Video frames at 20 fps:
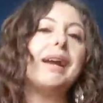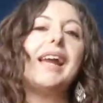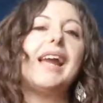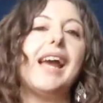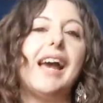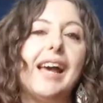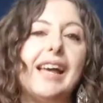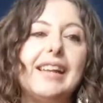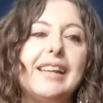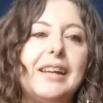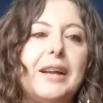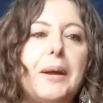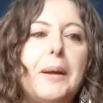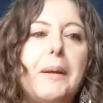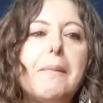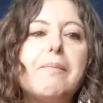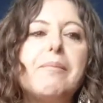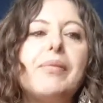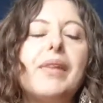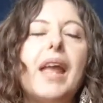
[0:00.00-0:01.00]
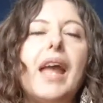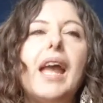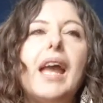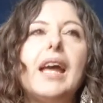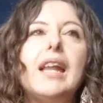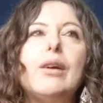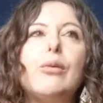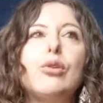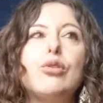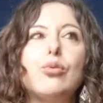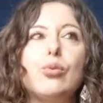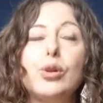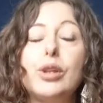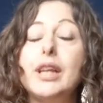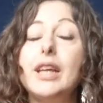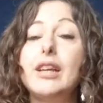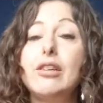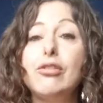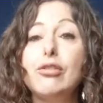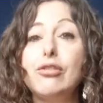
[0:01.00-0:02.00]
head. And it was
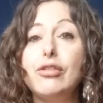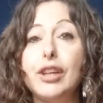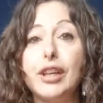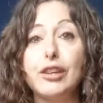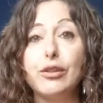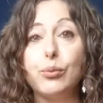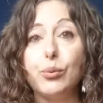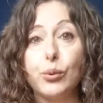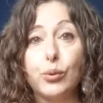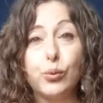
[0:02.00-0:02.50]
really interesting because